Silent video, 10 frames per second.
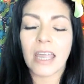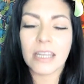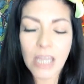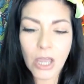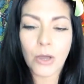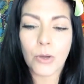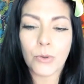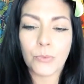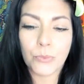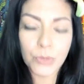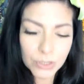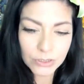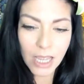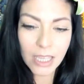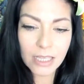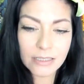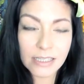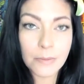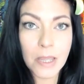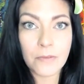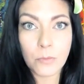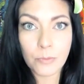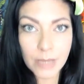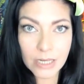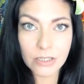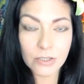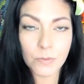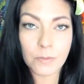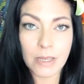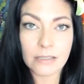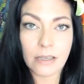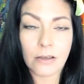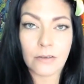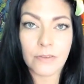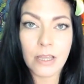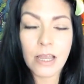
I now realize, and I'm having more patience with myself,